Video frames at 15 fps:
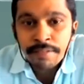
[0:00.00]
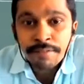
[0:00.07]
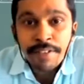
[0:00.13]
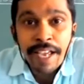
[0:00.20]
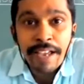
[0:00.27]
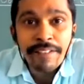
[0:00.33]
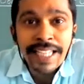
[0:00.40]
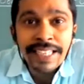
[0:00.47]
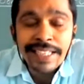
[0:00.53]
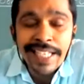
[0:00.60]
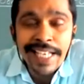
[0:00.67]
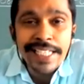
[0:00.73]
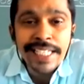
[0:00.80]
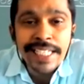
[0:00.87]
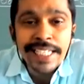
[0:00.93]
Wavelength
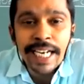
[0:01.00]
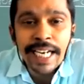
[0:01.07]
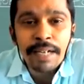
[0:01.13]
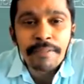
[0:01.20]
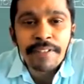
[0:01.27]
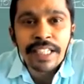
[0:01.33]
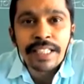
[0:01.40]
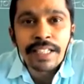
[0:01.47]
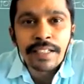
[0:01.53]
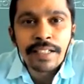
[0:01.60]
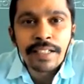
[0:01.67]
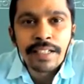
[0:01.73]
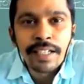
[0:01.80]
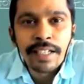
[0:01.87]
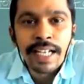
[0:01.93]
is indicated with
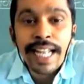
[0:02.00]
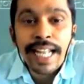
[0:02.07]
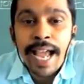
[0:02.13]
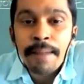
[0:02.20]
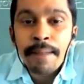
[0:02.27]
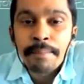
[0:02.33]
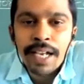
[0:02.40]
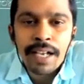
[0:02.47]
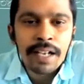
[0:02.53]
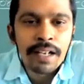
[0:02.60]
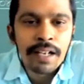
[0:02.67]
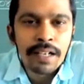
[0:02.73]
lambda.